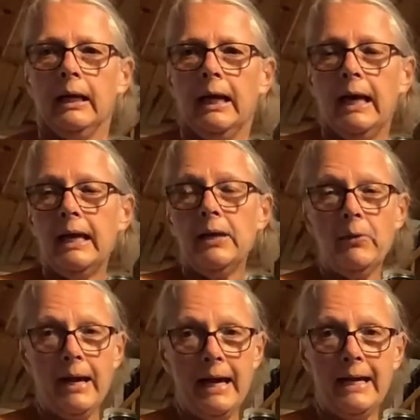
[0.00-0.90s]

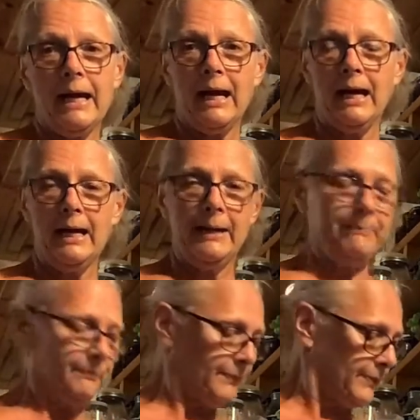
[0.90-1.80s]
Anyway,
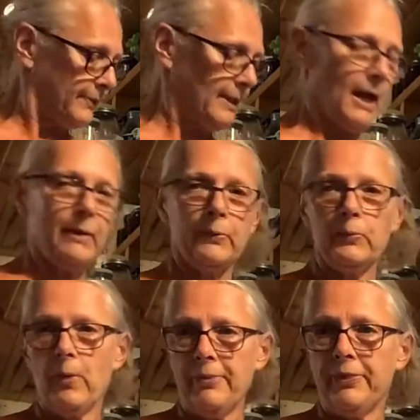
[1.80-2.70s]

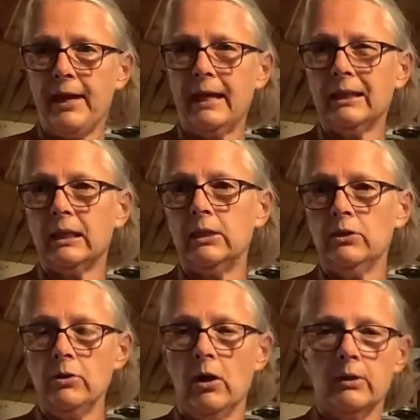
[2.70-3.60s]
one thing that
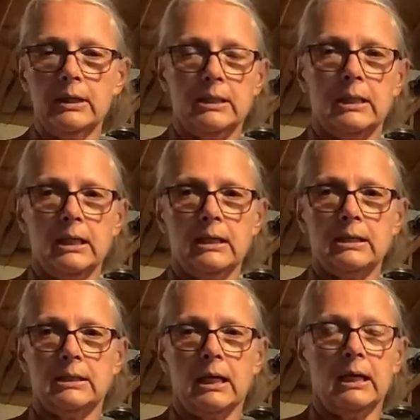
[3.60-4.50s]
you noticed
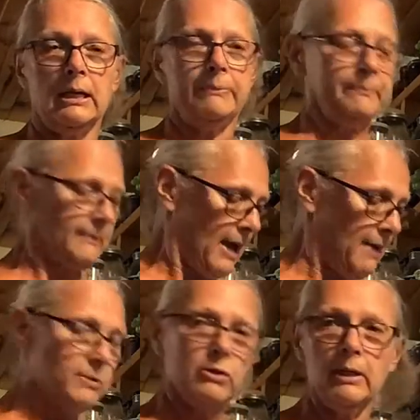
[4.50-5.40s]
is
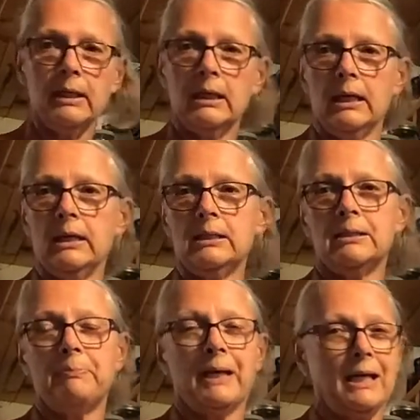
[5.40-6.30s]
I'm doing
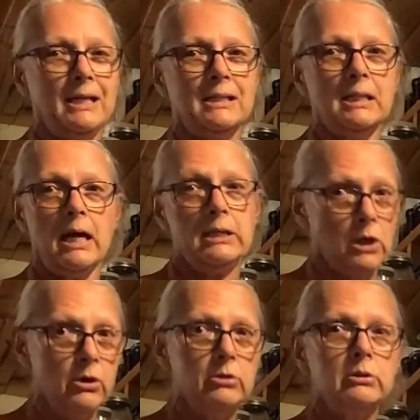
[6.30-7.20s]
this because I
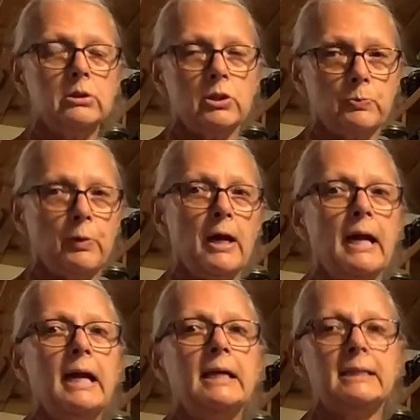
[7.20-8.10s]
don't
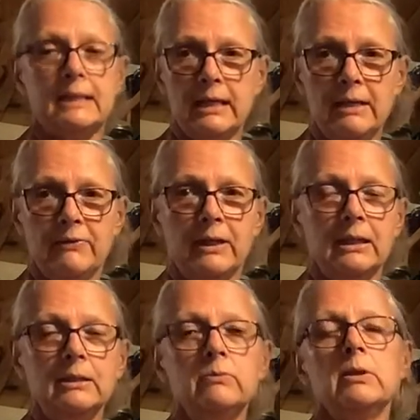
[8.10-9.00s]
spray
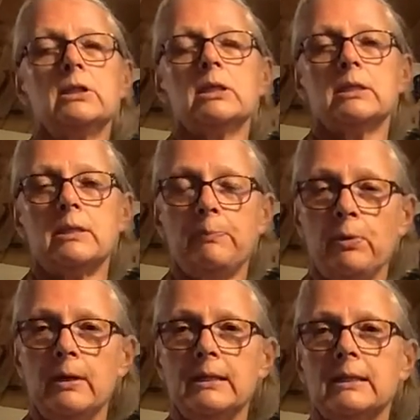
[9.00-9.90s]
Sevin, which is the
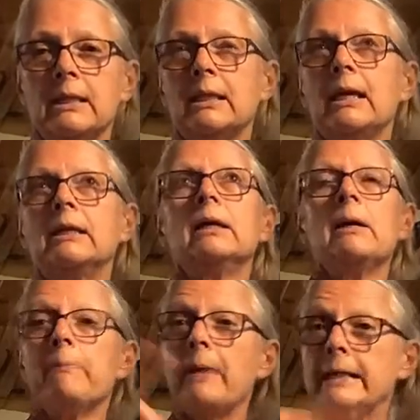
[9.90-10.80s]
poison that
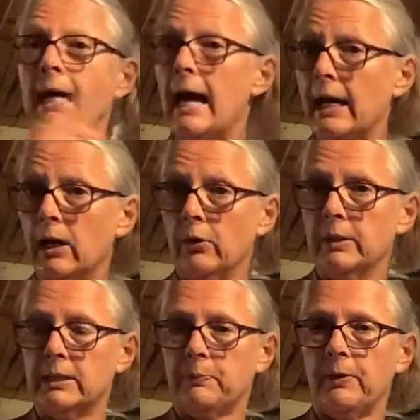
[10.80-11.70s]
my dad
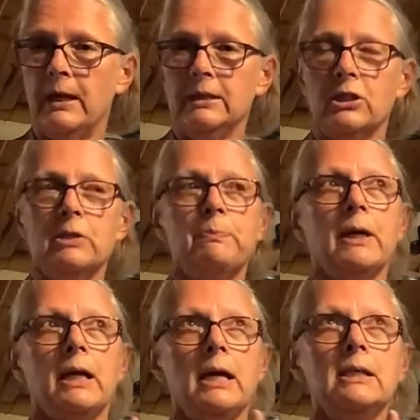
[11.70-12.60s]
always sprayed. Just
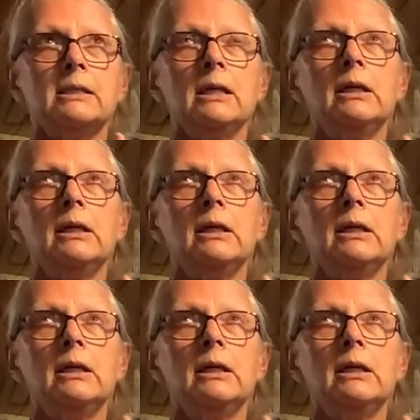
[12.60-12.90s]
because